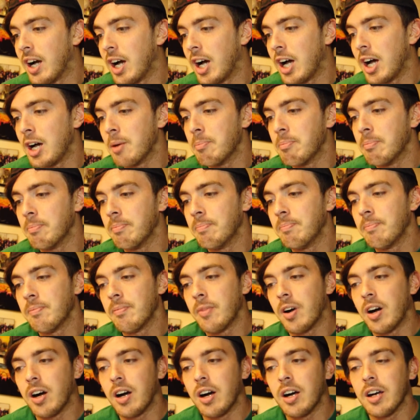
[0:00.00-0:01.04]

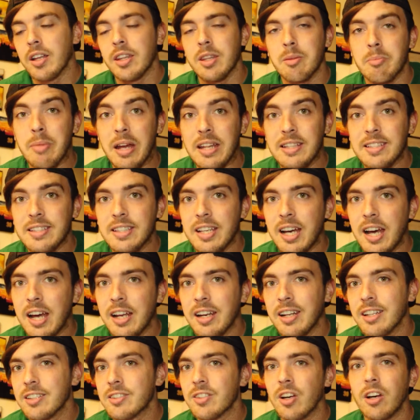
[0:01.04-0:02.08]
On the men's
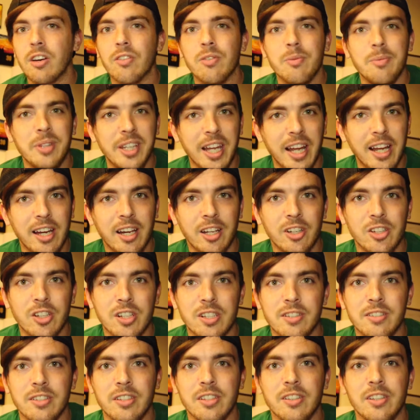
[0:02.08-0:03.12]
side, it's all from the
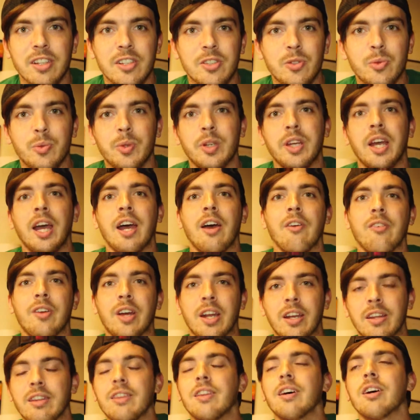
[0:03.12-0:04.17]
800. See, this we
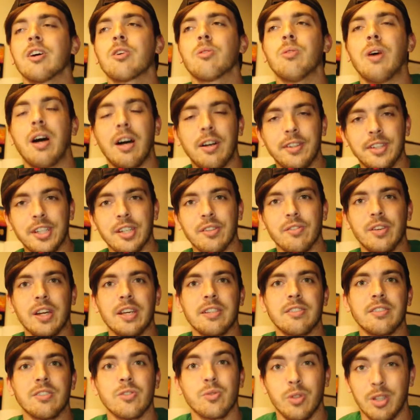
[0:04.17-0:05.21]
have kind of the quality
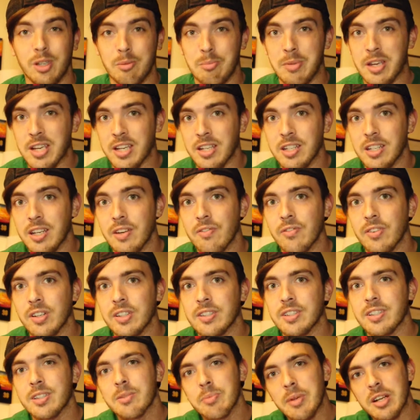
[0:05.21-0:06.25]
of races really make a
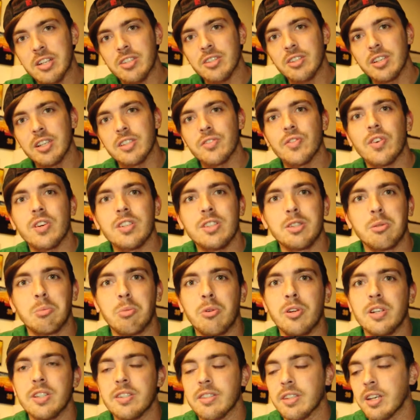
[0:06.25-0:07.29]
difference, especially as far
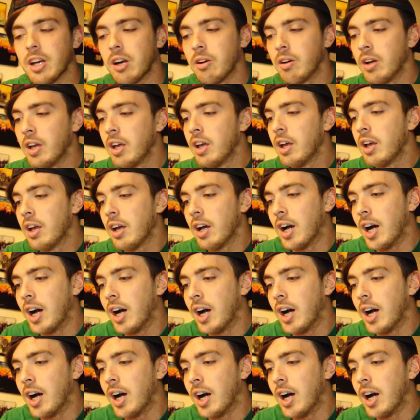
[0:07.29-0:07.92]
as the points go.